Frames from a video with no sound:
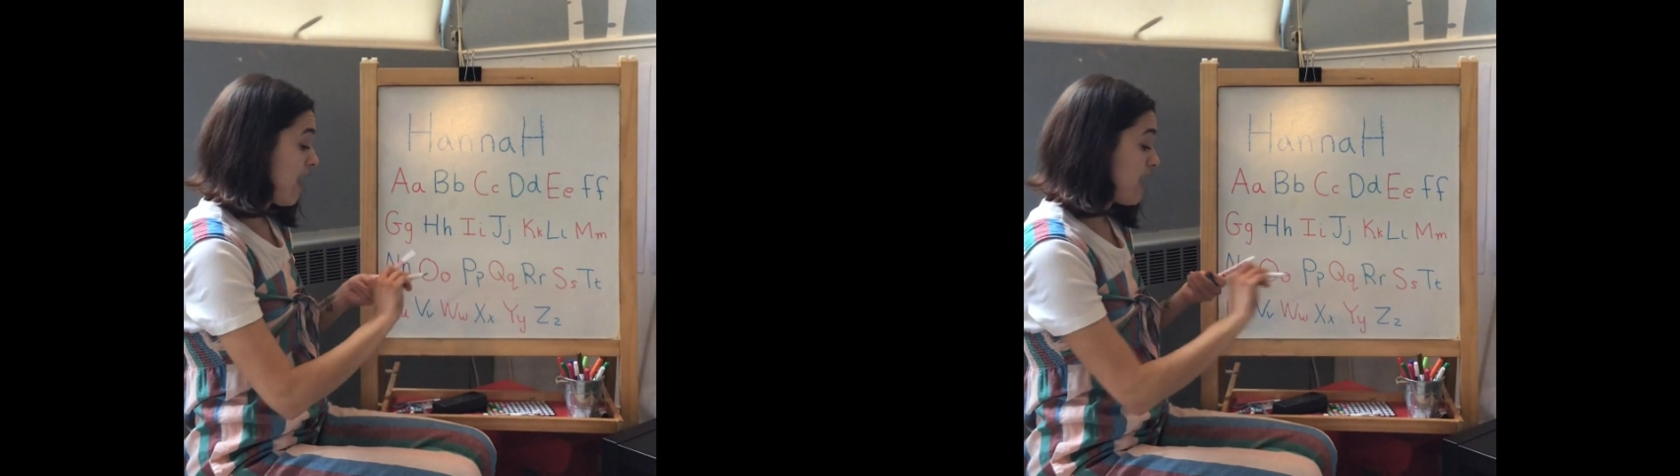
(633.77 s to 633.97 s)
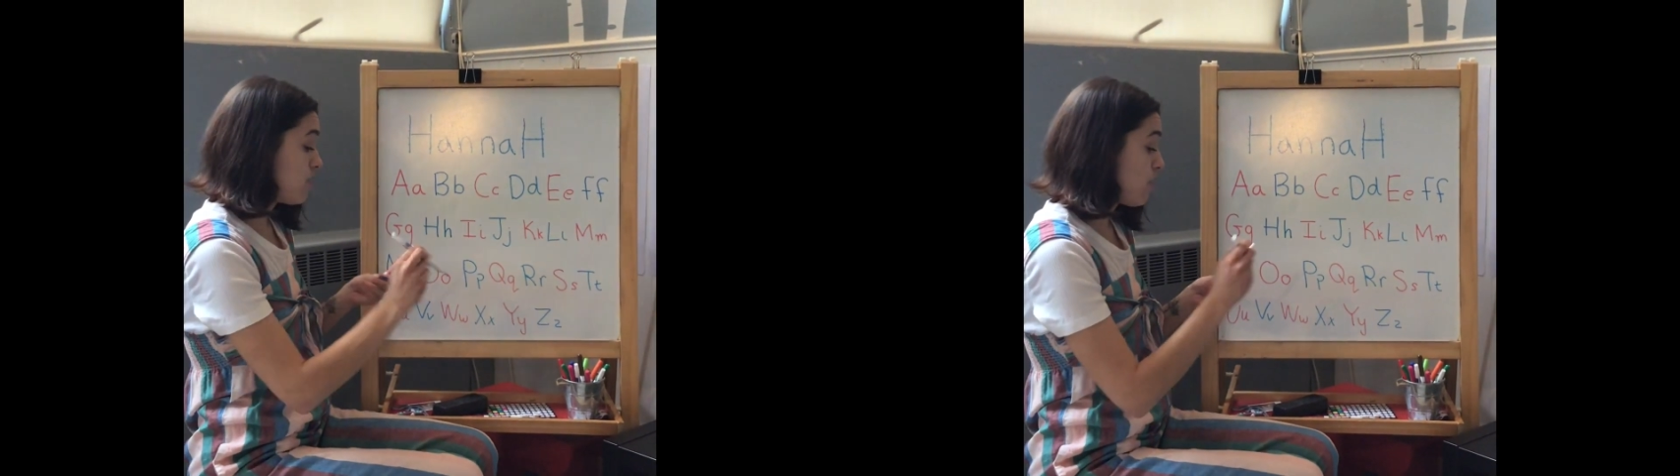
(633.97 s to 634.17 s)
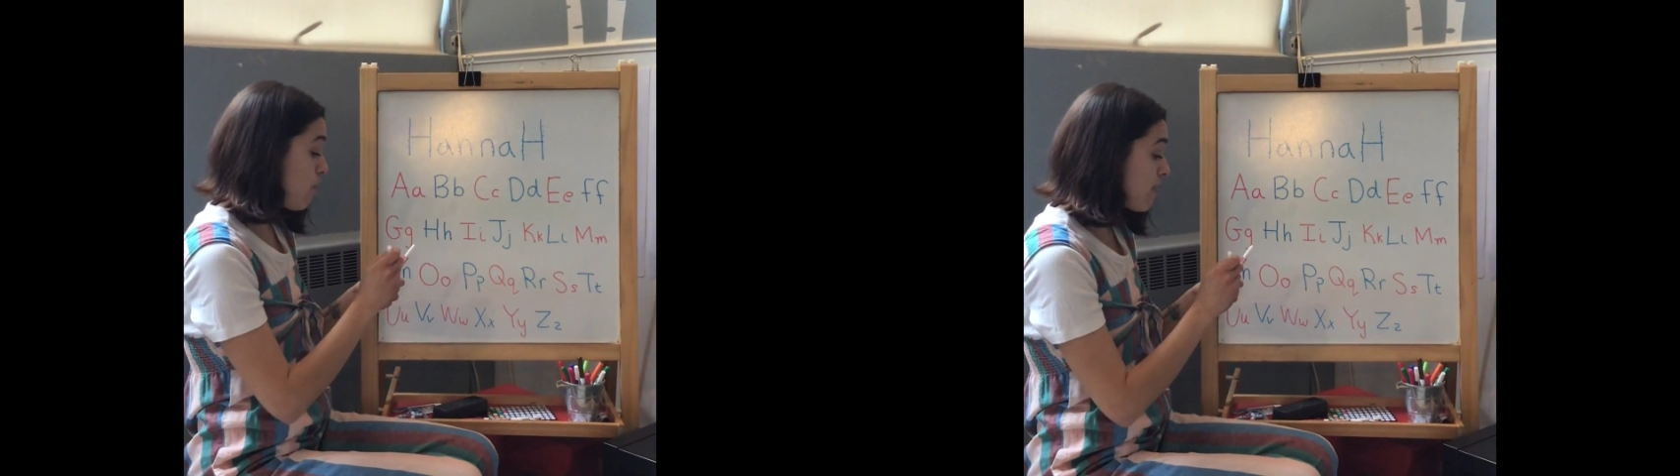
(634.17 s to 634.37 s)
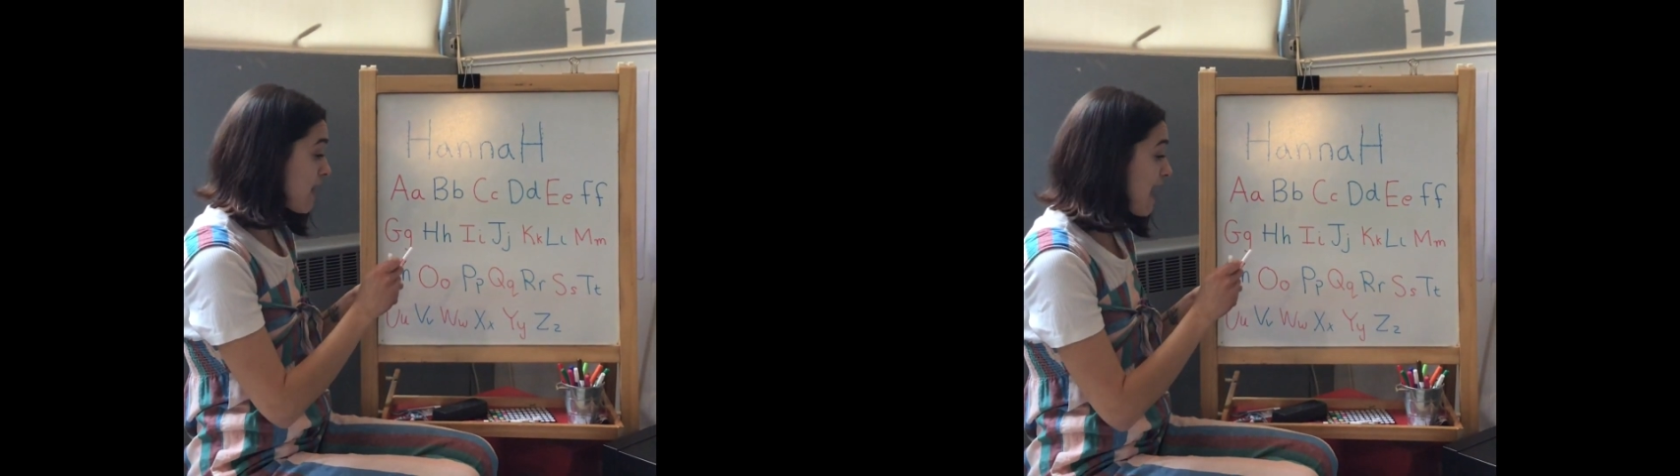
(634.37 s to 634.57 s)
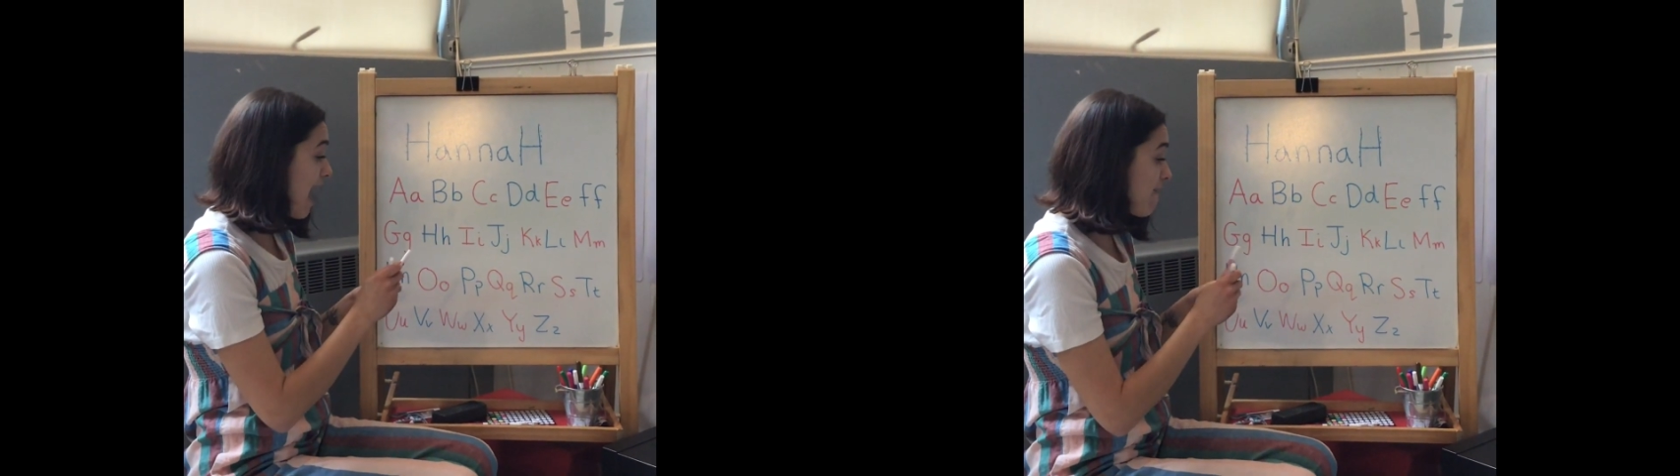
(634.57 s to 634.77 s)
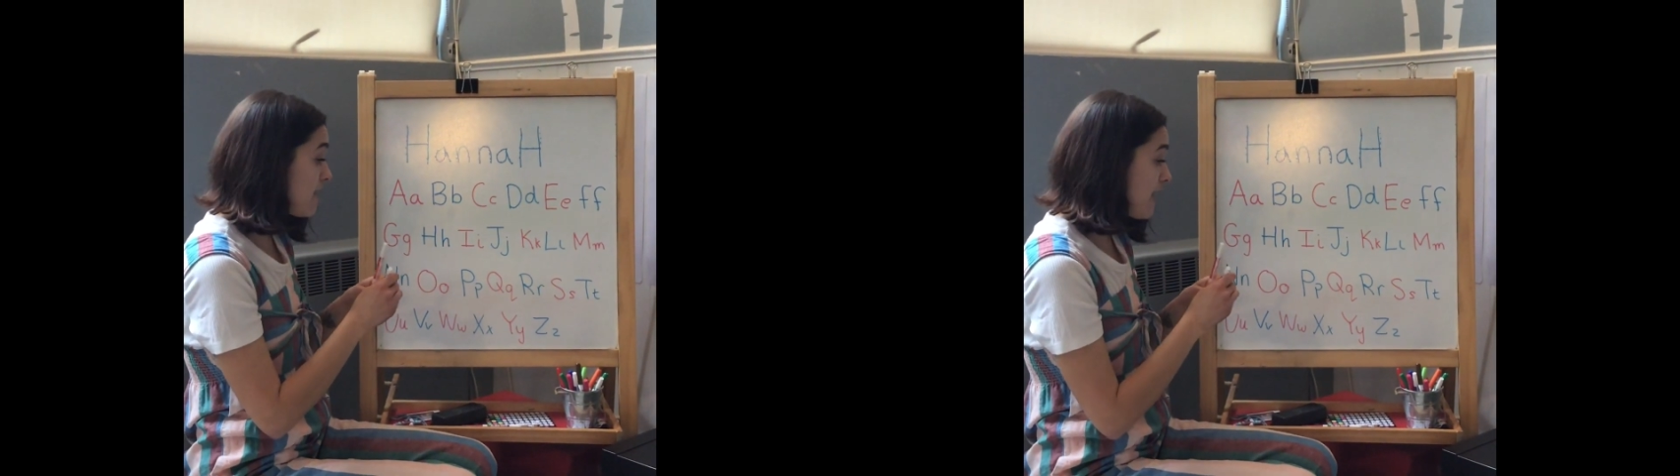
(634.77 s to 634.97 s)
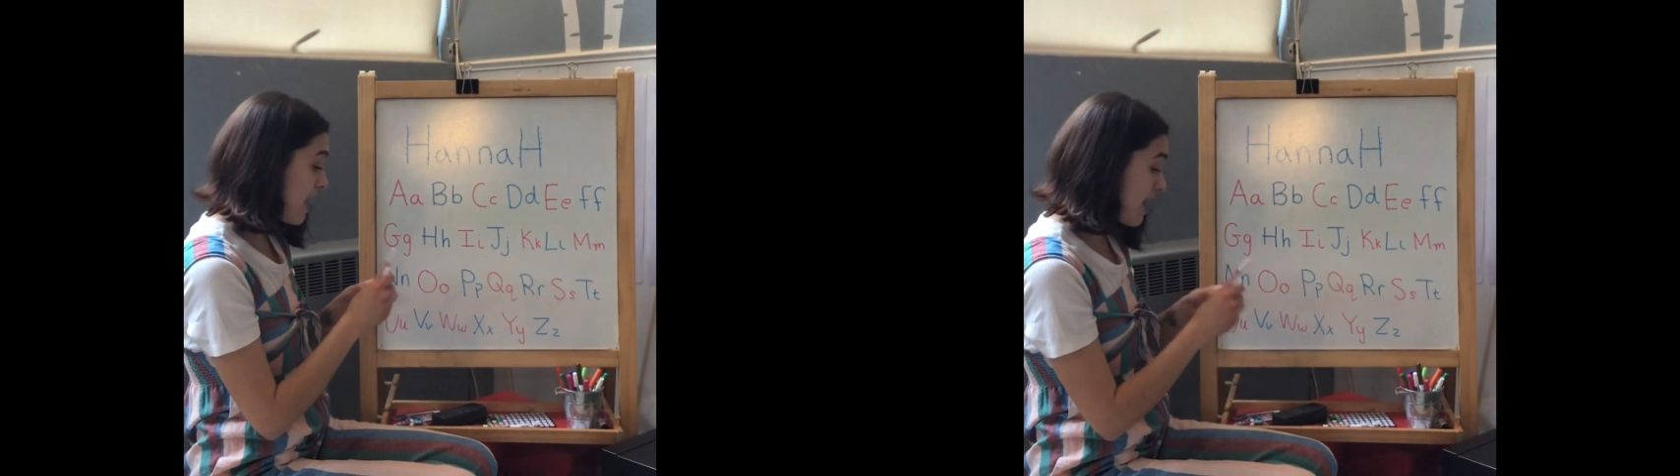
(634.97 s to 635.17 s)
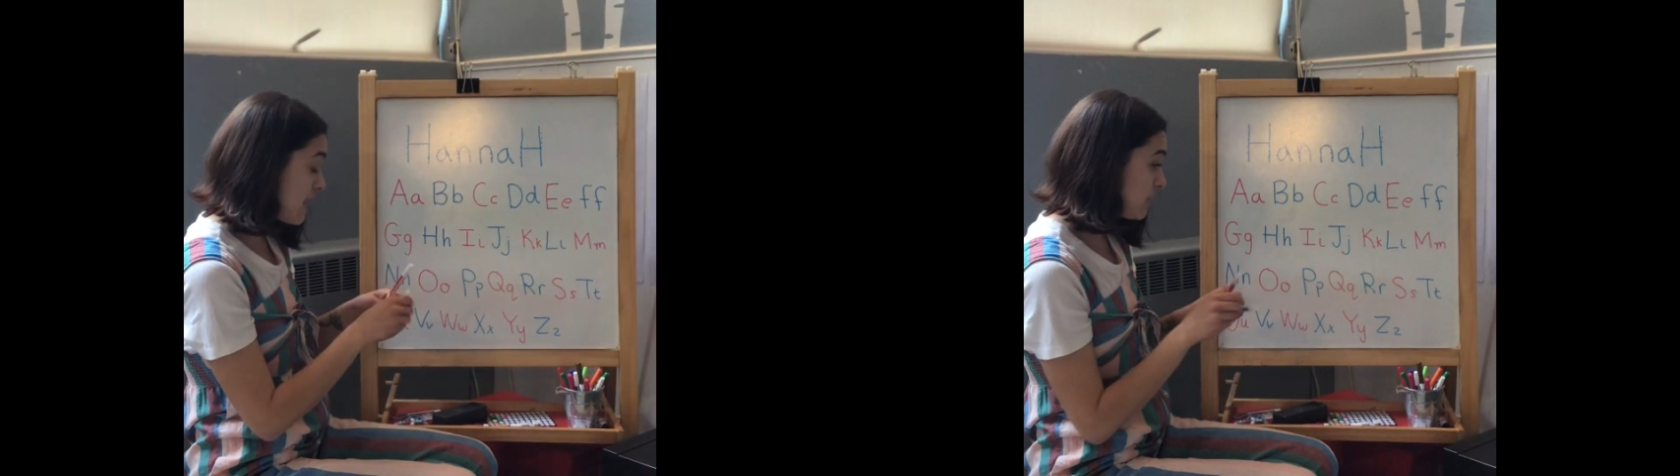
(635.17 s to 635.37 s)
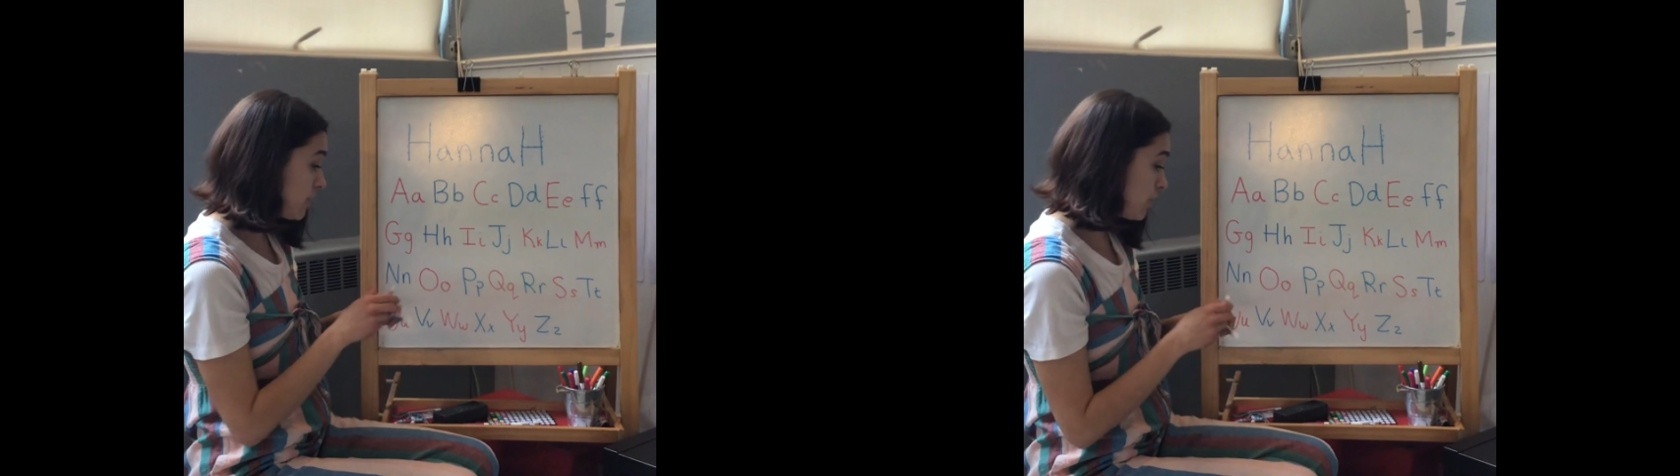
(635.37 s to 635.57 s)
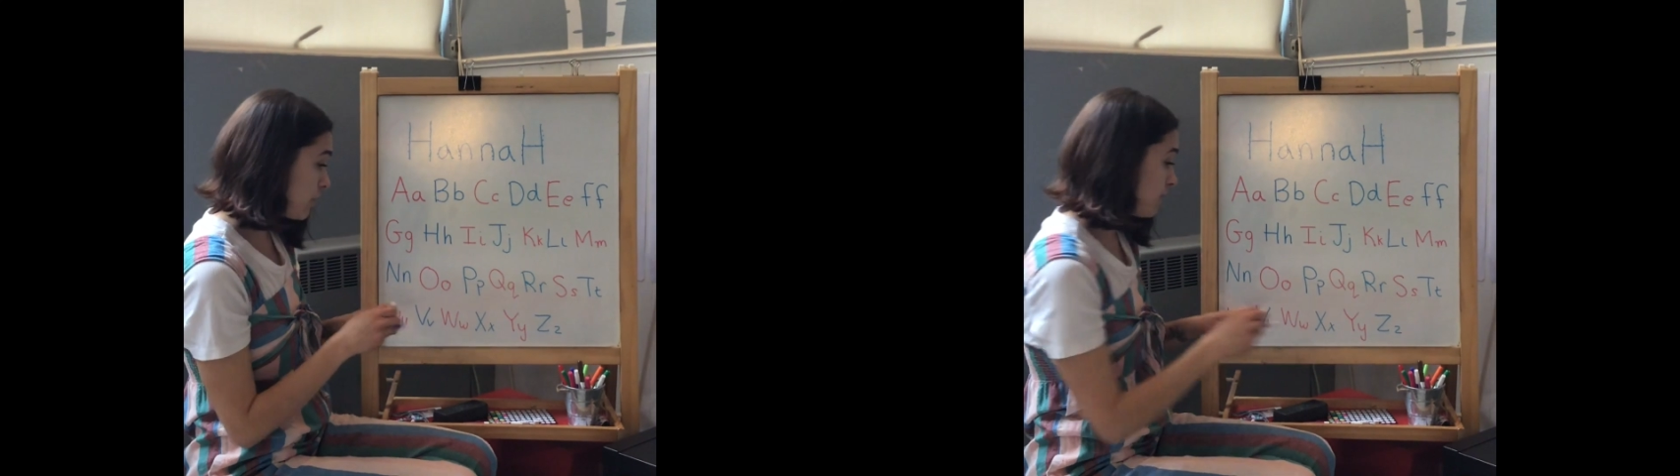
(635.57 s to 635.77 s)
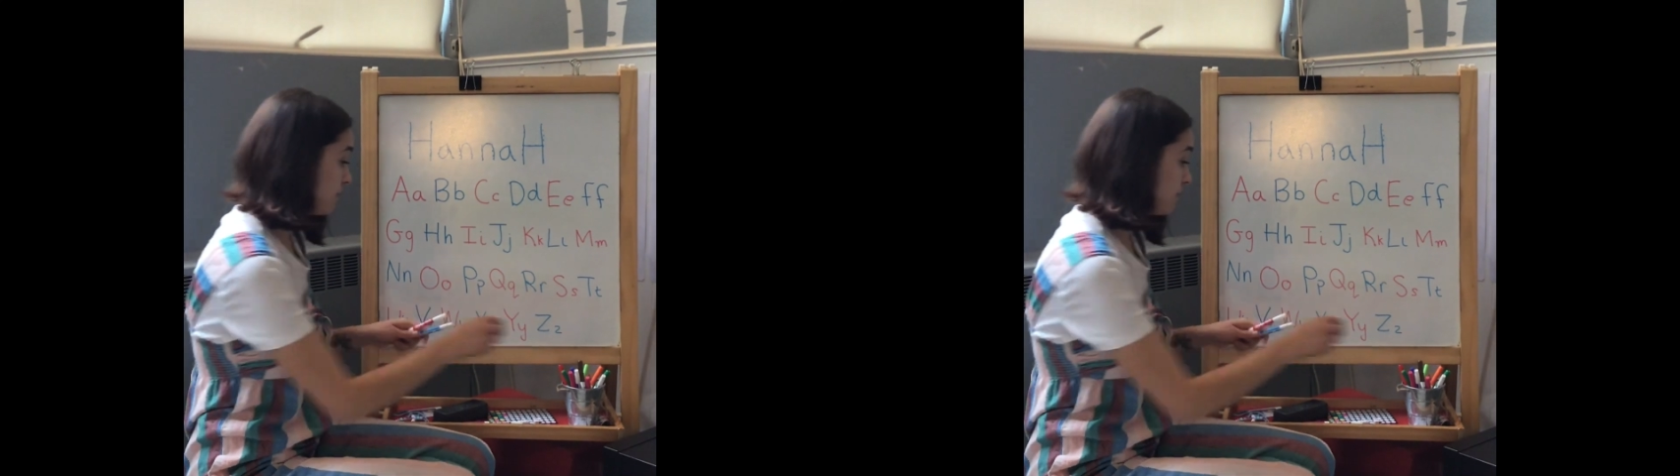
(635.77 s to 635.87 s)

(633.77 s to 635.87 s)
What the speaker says: I know that I have an H.